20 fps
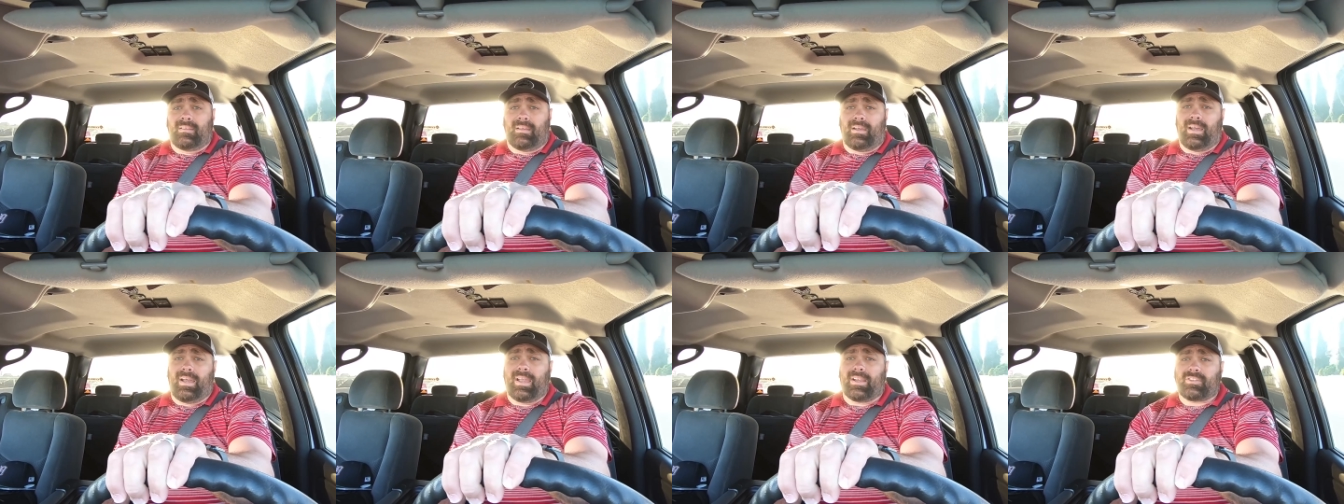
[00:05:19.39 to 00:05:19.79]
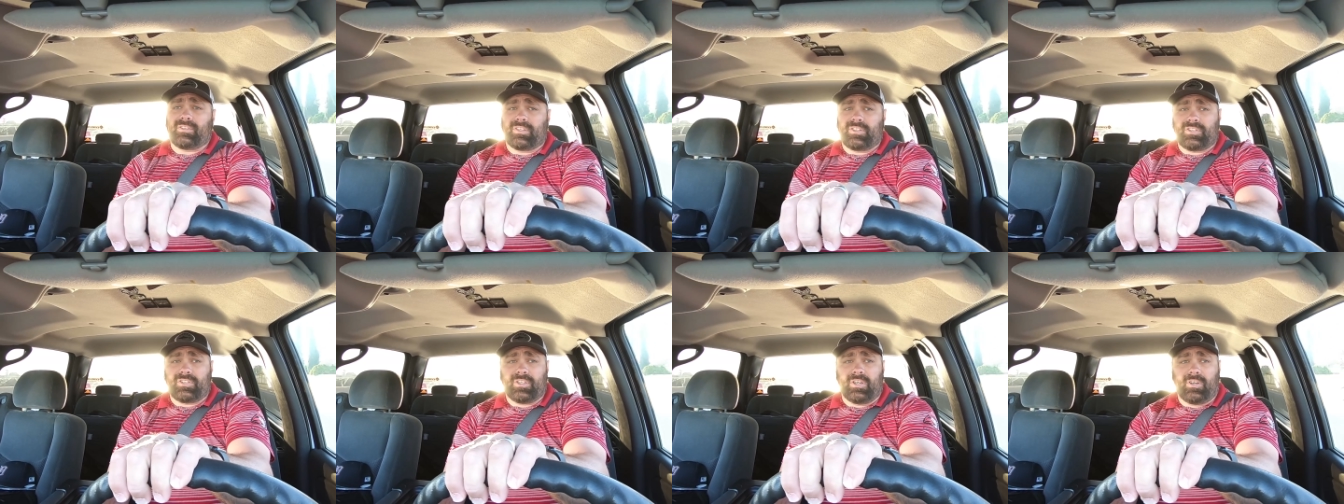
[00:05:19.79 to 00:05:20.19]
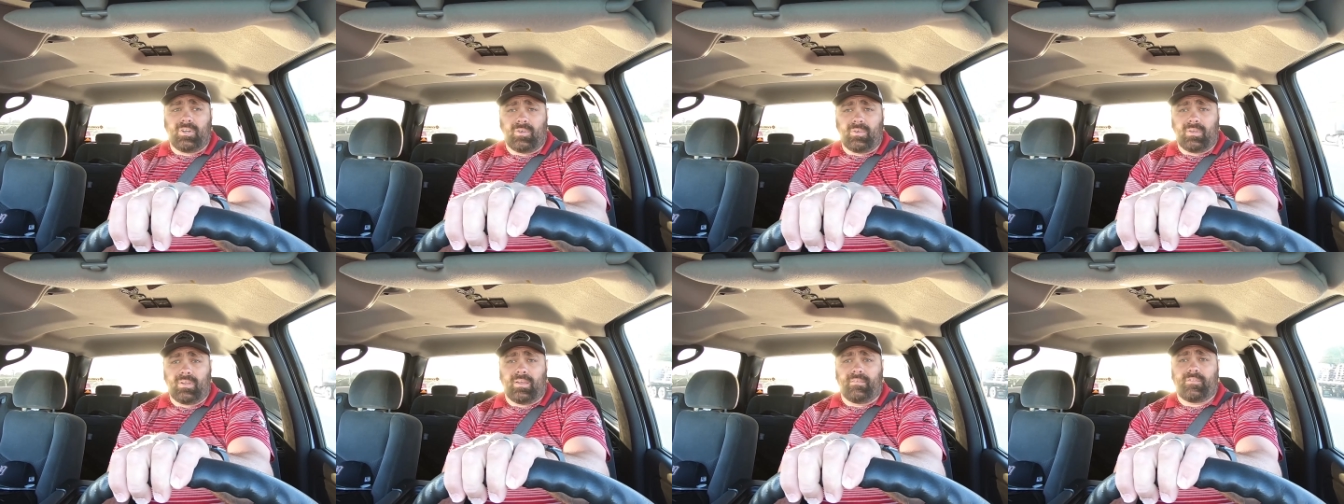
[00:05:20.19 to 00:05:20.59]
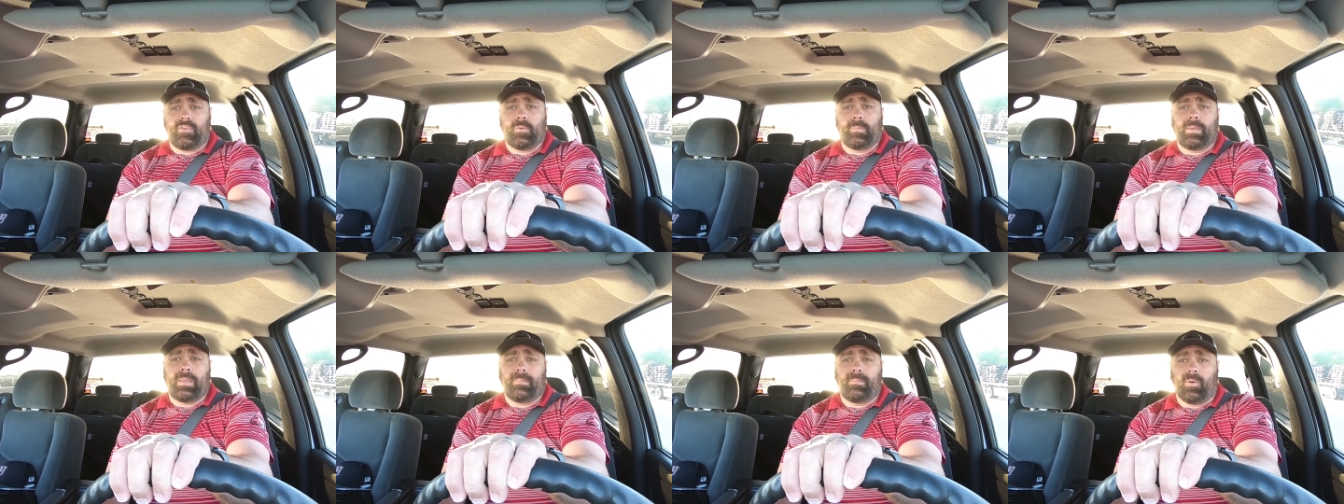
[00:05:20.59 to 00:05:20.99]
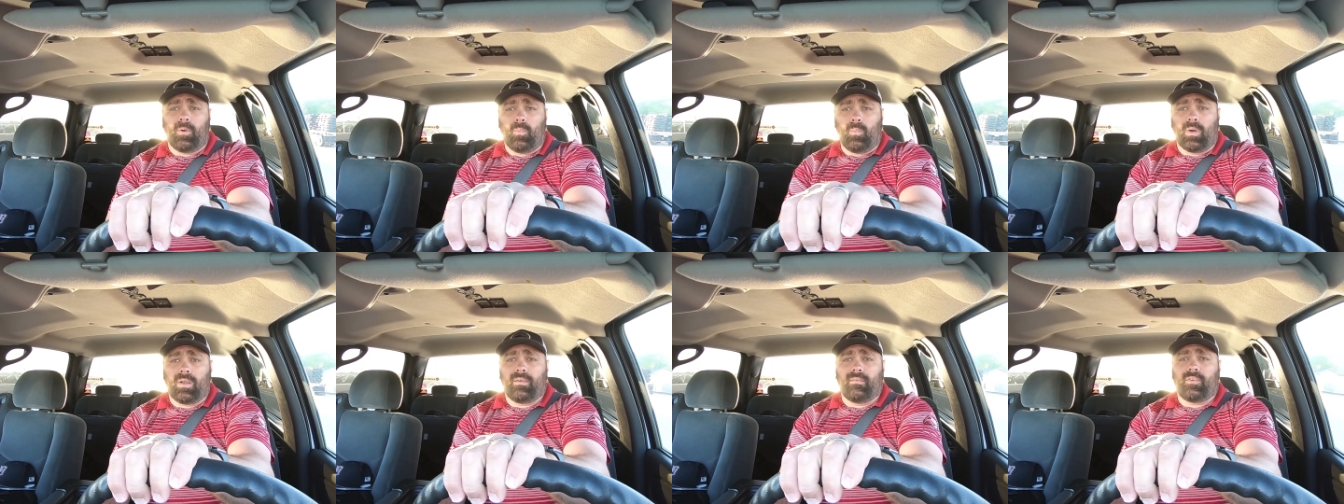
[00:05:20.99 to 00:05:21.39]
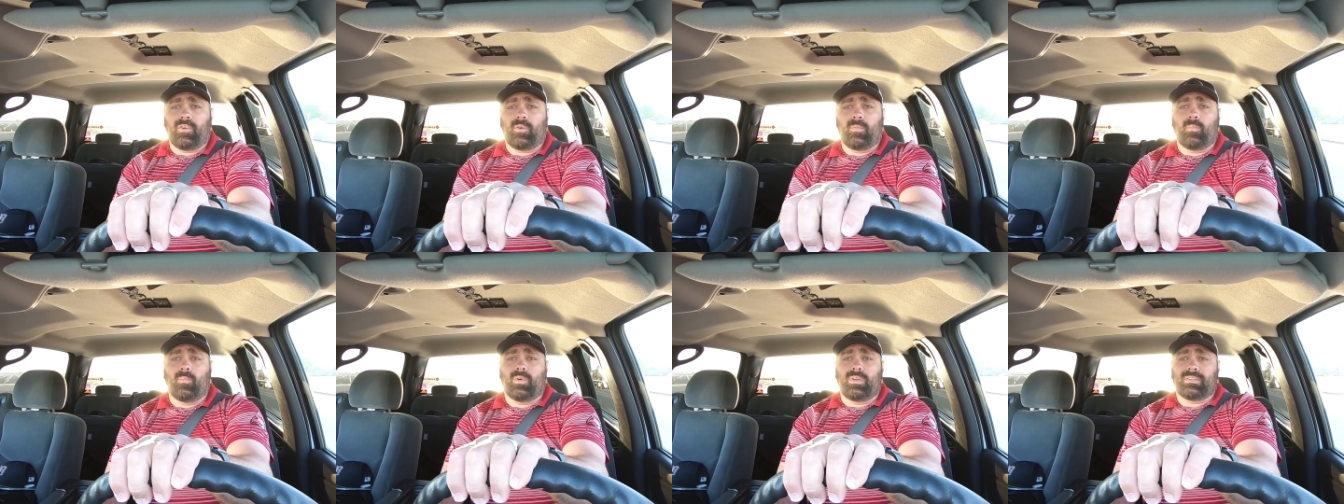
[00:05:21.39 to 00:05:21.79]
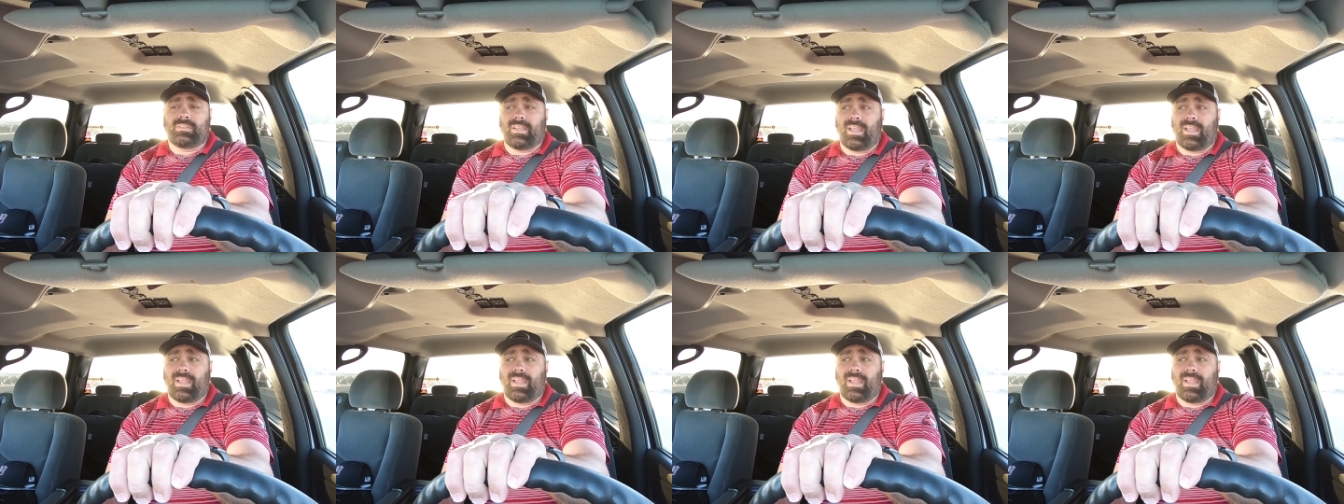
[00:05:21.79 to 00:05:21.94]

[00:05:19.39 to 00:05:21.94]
I actually showed a few people, one of whom was